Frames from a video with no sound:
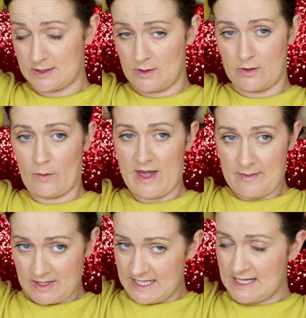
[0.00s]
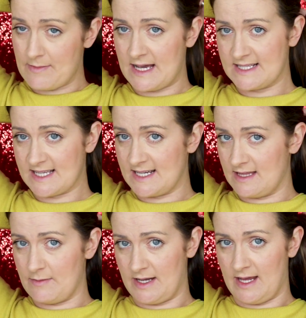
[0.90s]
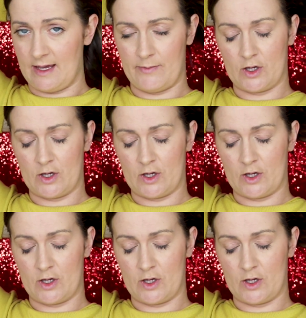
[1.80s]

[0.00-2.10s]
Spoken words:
So the way I'm cleaning my skin at the minute,